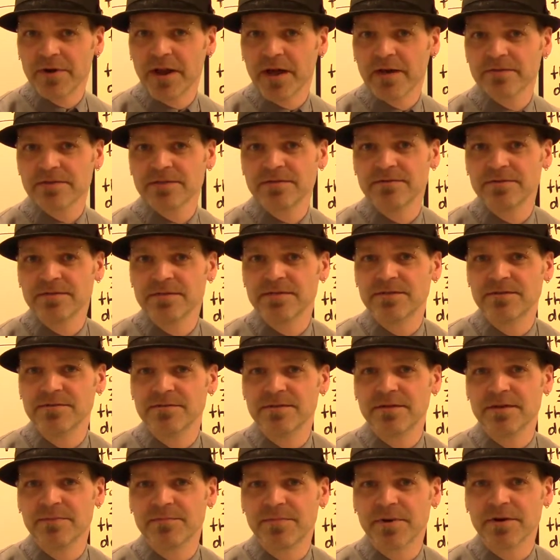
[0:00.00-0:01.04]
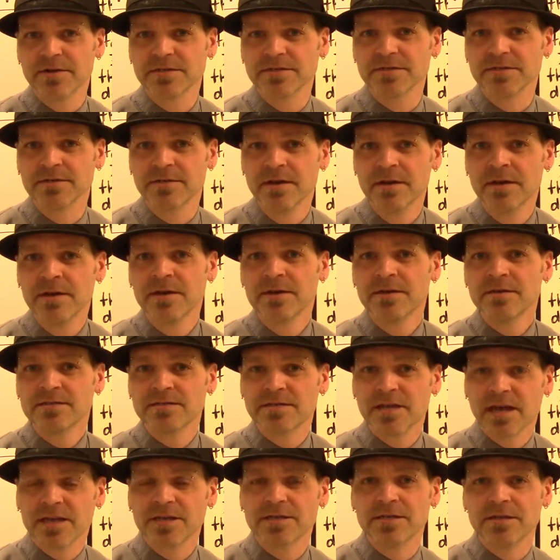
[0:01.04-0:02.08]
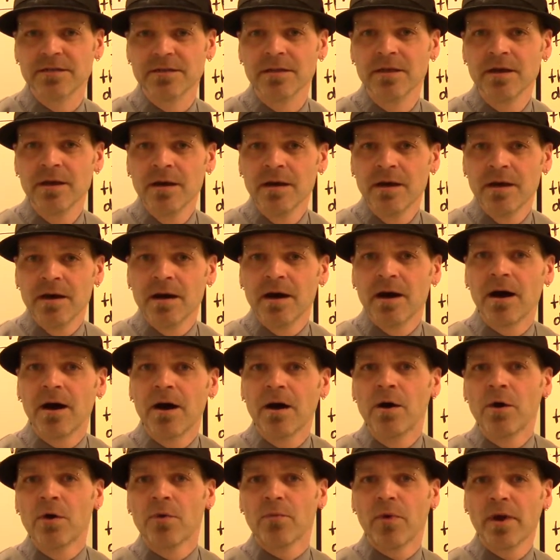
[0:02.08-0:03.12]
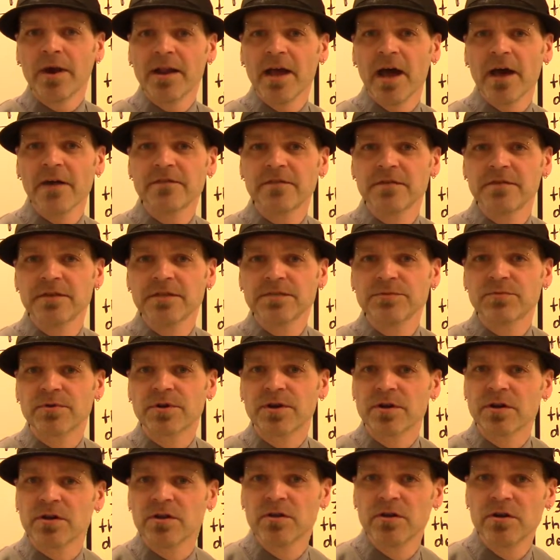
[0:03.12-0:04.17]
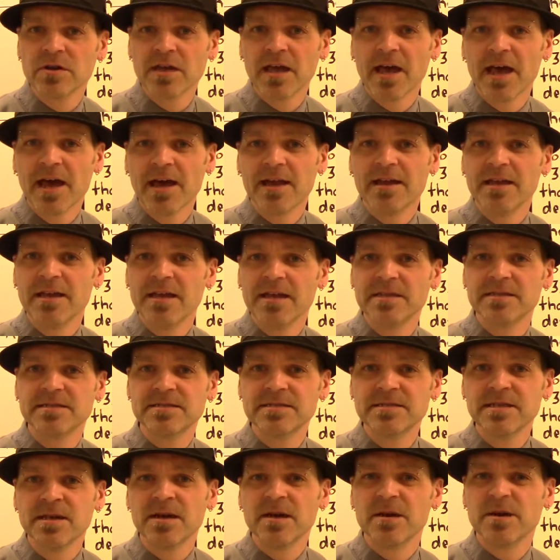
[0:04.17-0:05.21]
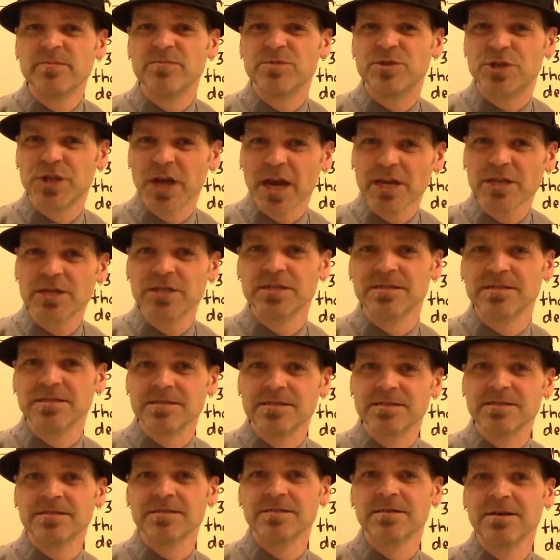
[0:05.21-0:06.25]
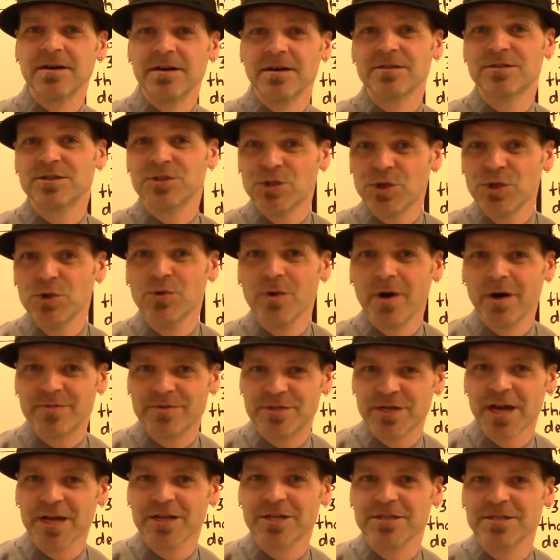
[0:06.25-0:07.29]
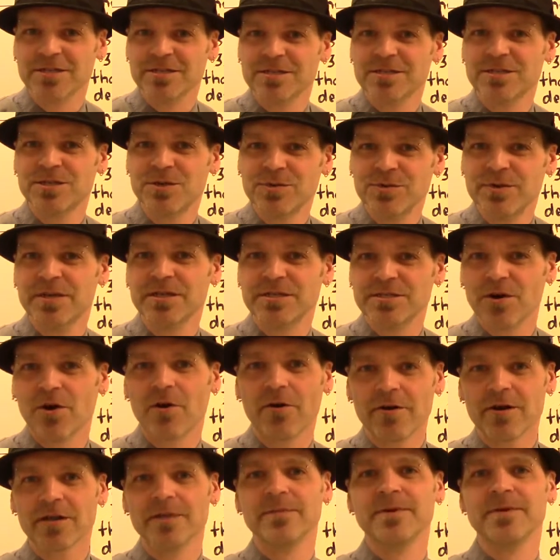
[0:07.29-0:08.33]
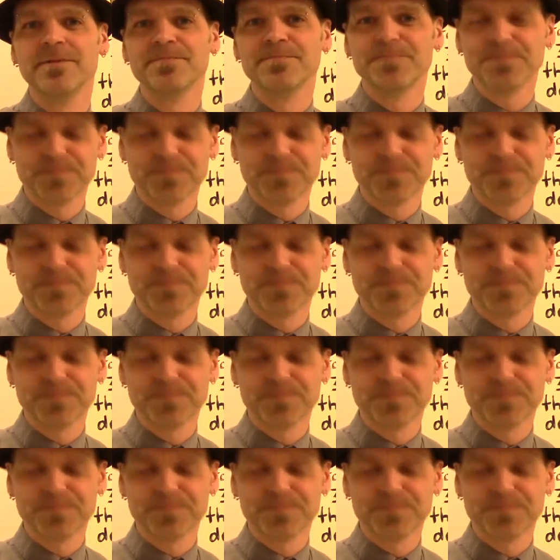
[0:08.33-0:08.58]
have students do in the in-person section. Right after this, we're going to look at his objections, 2 objections to his argument.